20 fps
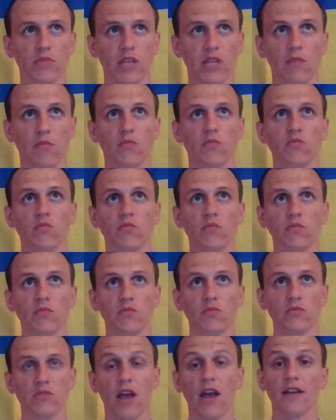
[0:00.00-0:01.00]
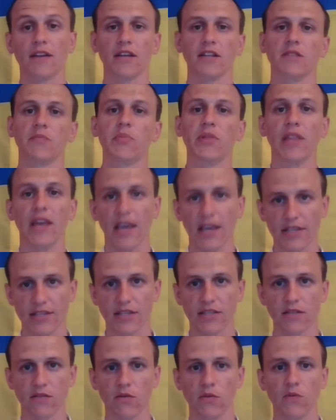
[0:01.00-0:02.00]
some target
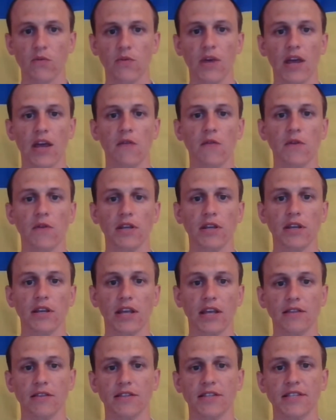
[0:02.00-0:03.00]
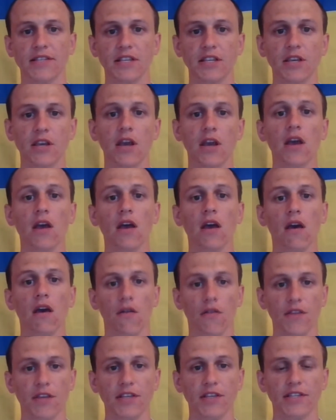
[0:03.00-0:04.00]
places where we can see
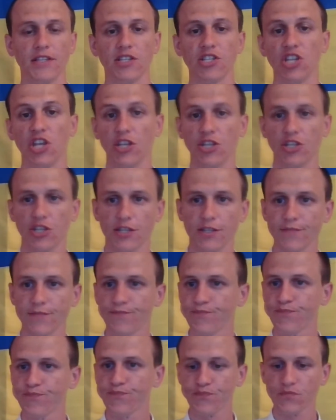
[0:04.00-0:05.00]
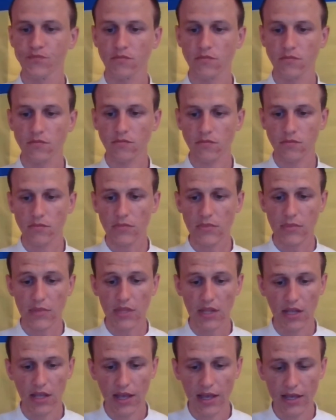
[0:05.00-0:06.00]
these changes.
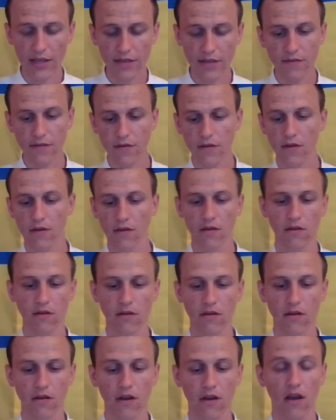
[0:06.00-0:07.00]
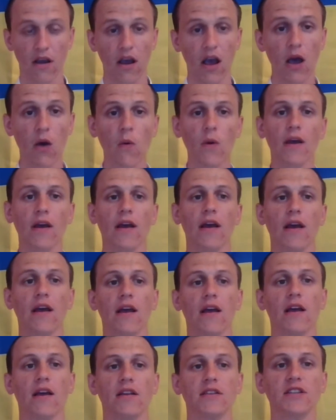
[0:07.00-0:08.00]
And how
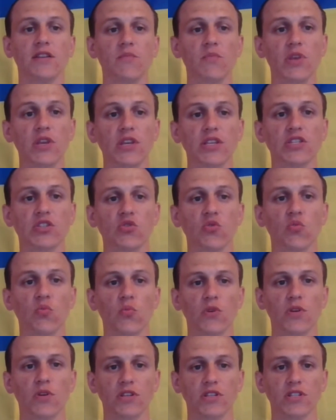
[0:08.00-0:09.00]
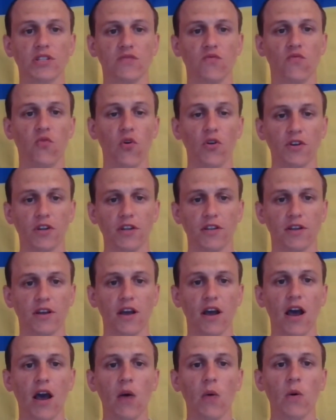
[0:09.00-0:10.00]
Debezium is working,
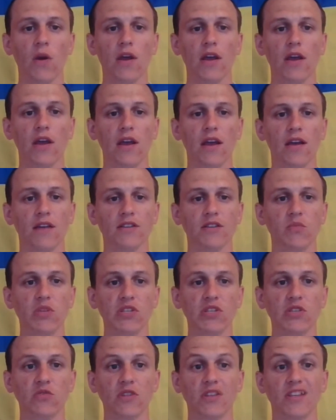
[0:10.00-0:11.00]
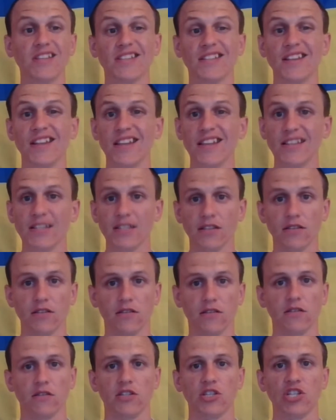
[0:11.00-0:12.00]
how Debezium is
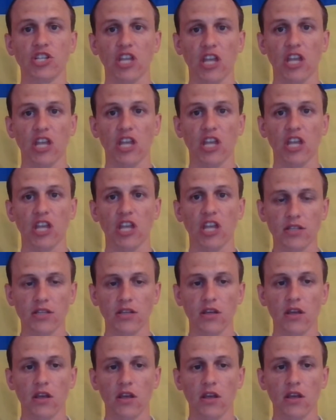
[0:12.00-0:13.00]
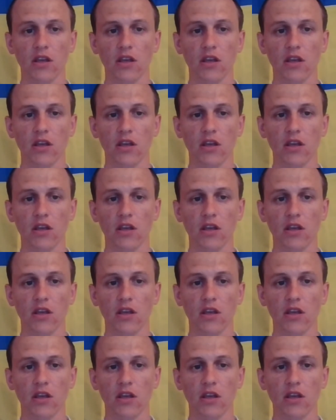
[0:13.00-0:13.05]
listening changes